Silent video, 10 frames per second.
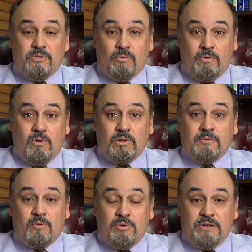the role
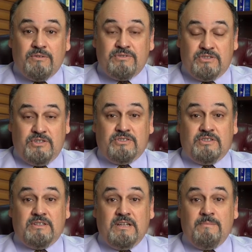of a real
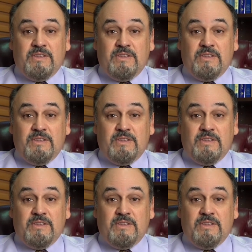physician